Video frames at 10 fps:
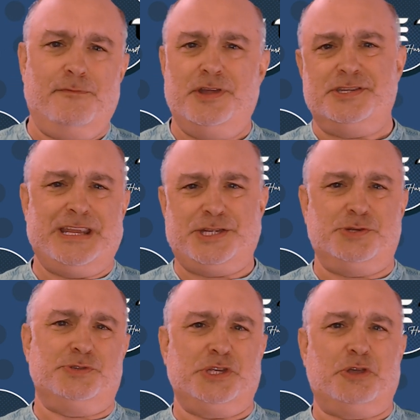for
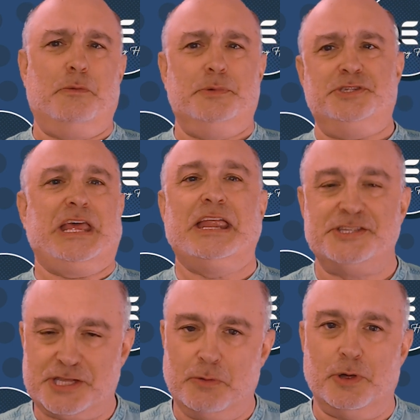international secondments, and
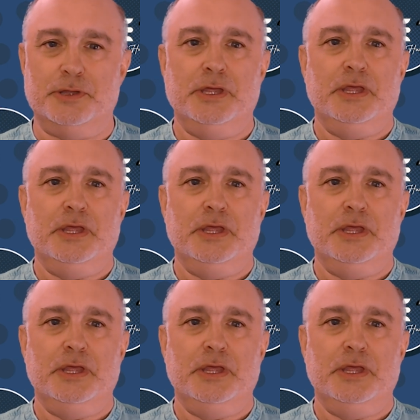so on.